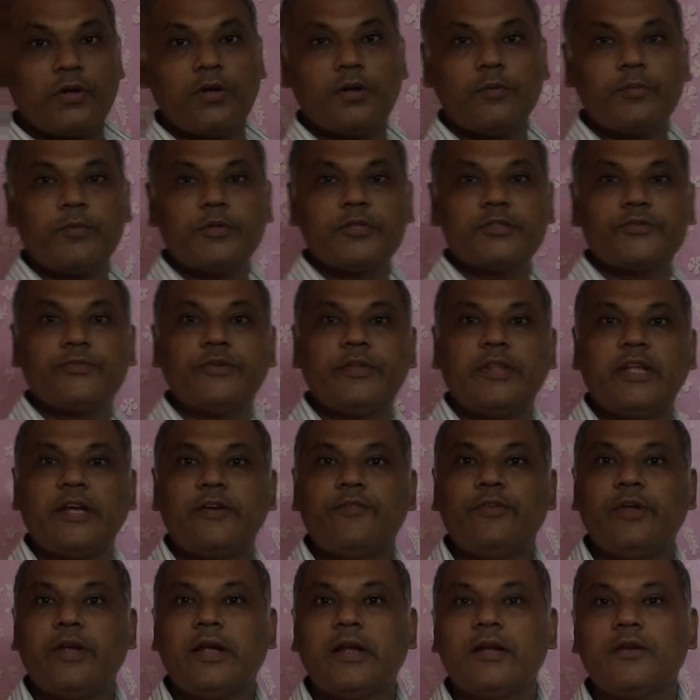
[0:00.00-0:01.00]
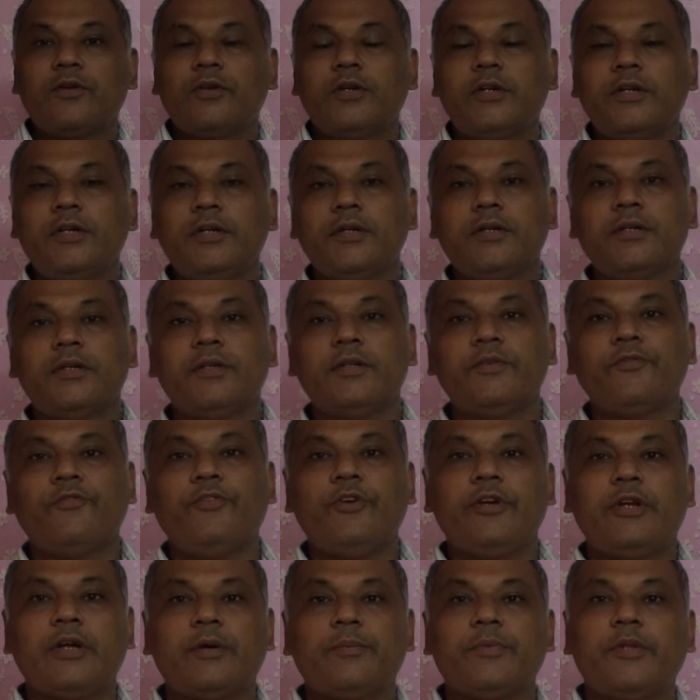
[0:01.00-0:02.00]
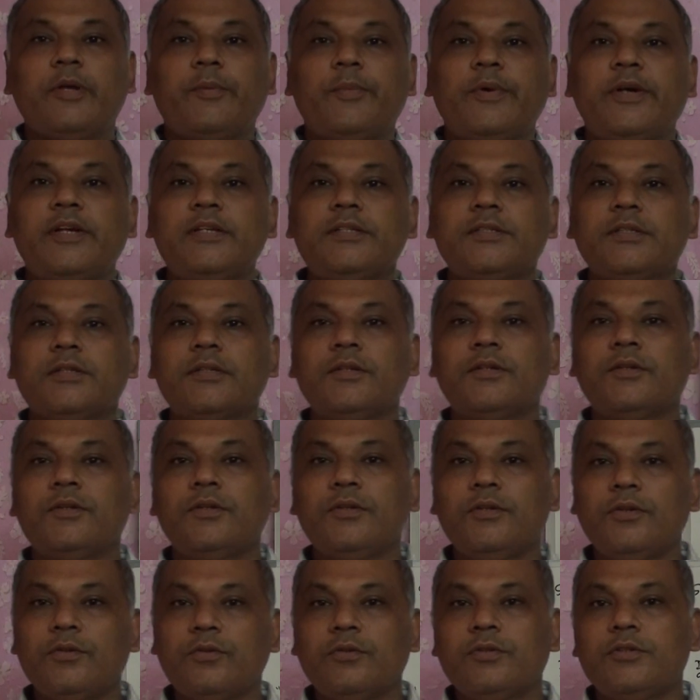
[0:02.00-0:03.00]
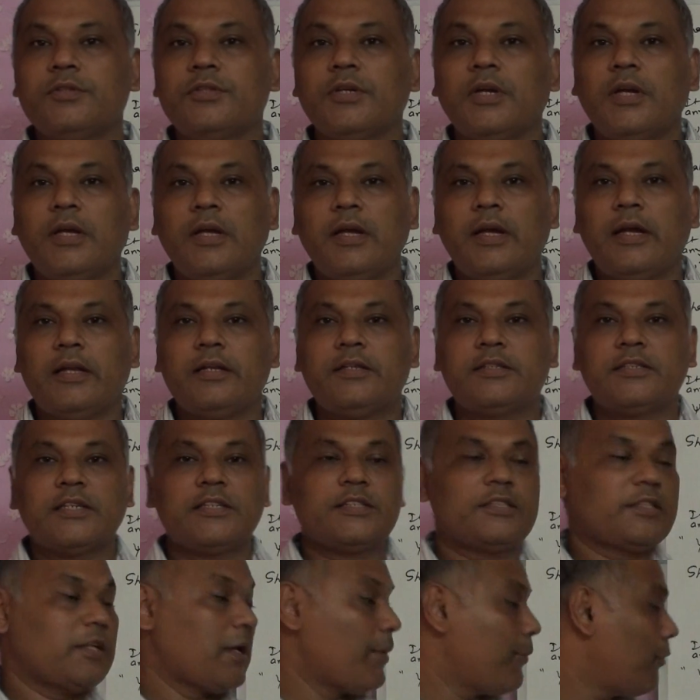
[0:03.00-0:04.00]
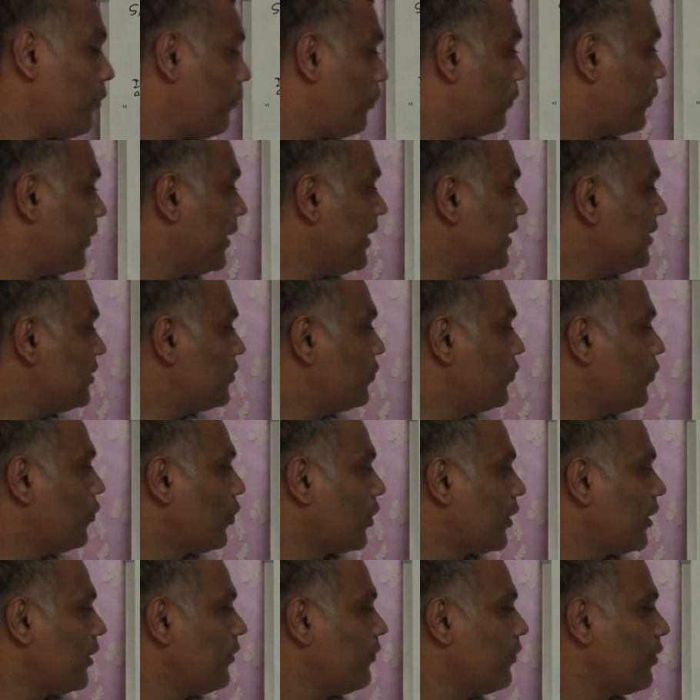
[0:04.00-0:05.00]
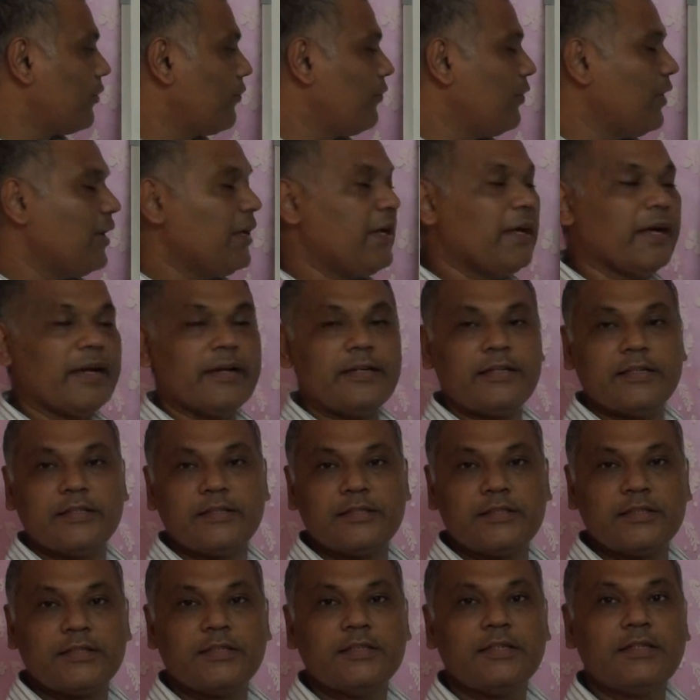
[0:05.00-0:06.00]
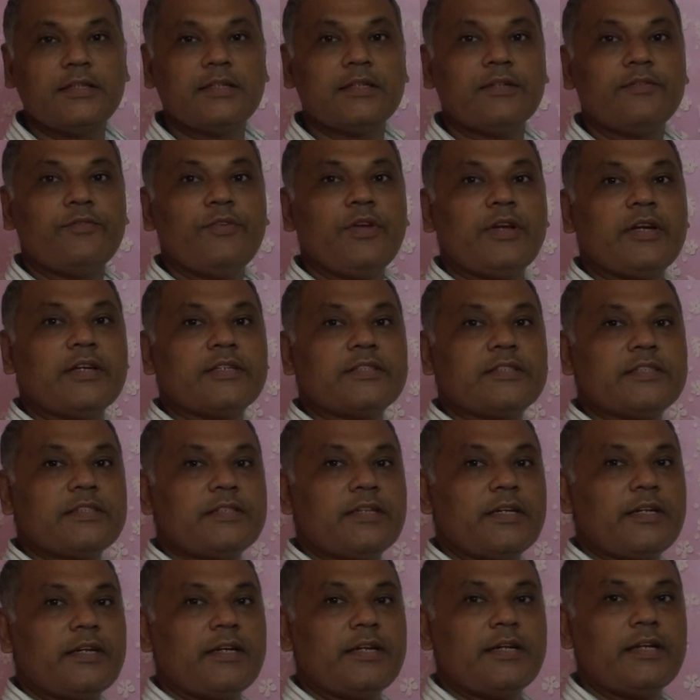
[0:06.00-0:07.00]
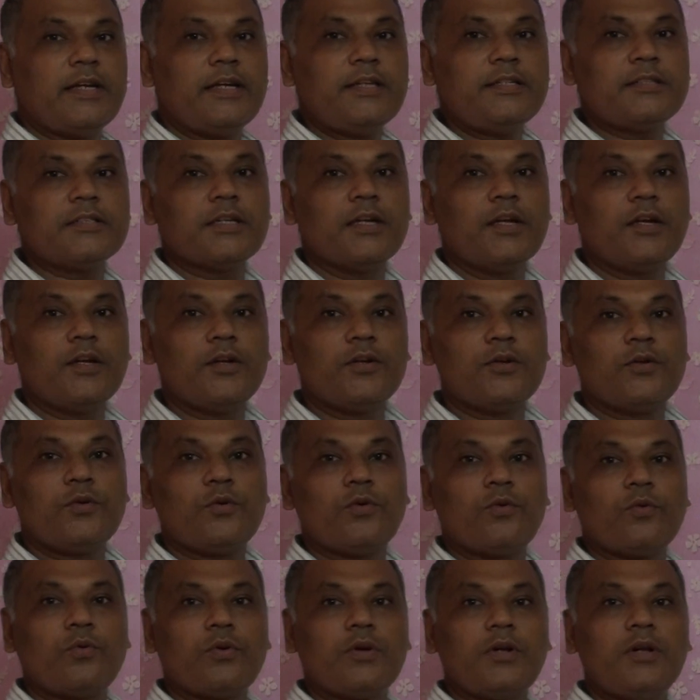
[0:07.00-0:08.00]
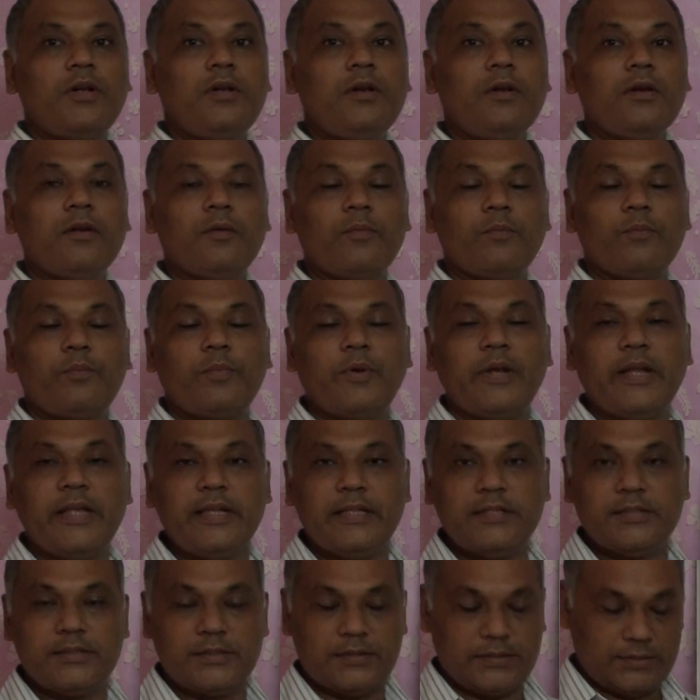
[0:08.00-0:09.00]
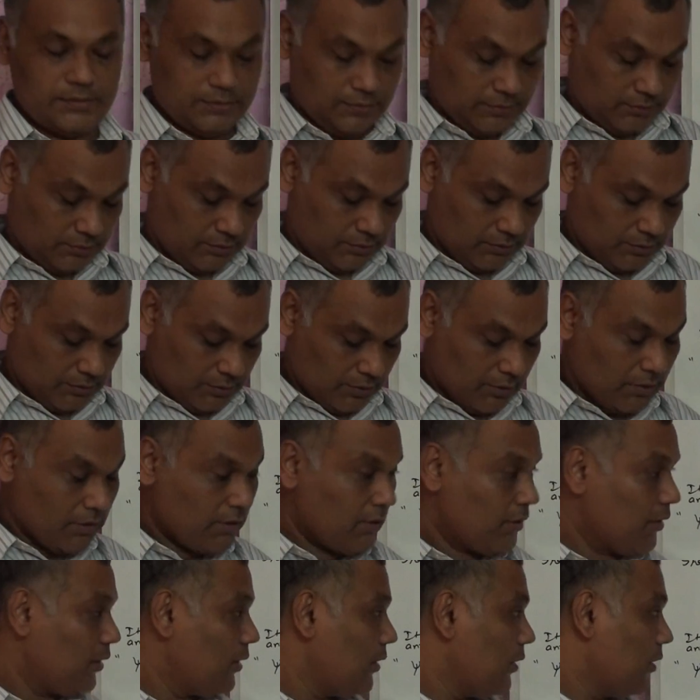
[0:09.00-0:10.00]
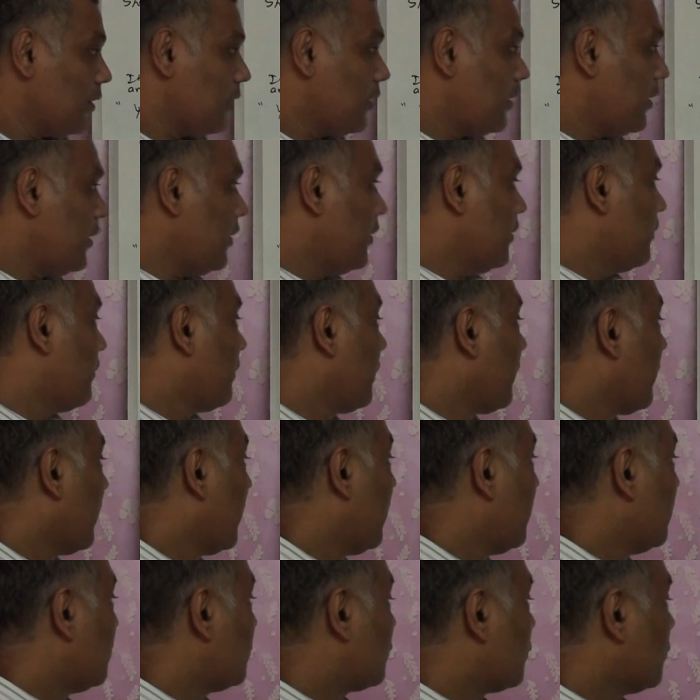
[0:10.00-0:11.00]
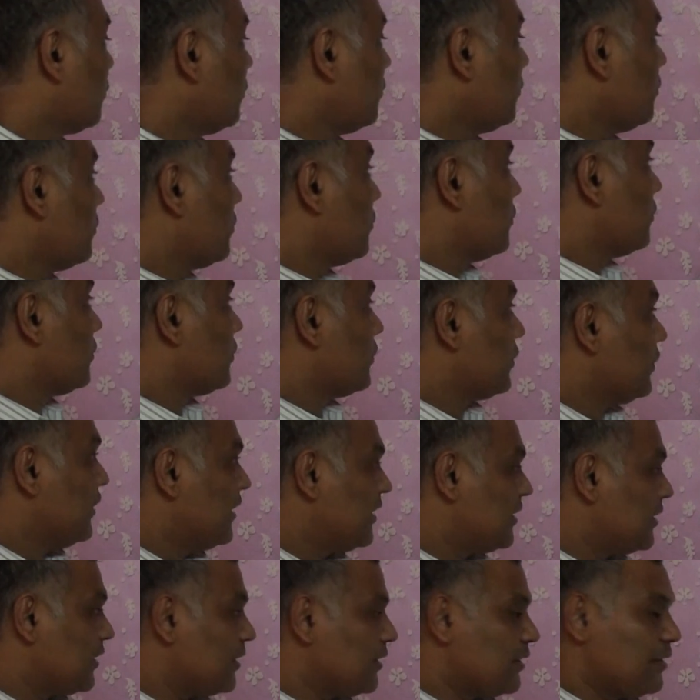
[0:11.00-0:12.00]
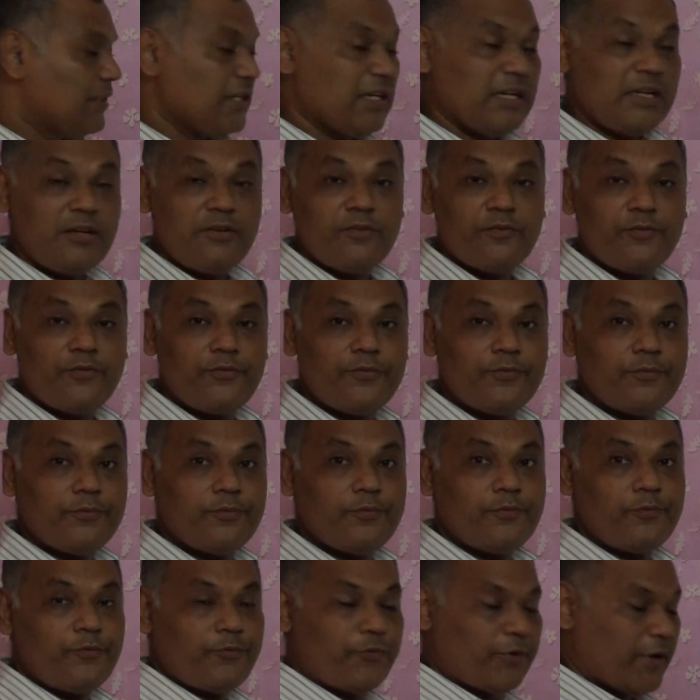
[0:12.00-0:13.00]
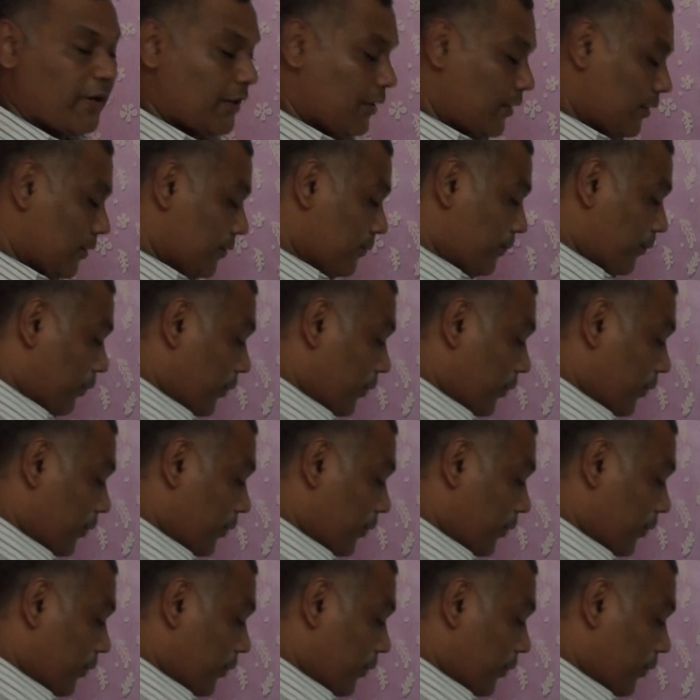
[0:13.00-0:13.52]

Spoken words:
numbers with that we calculate, we term them as nodes, and such type of planes, whatever we get it, we consider it as nodal planes, right? So this is the factor.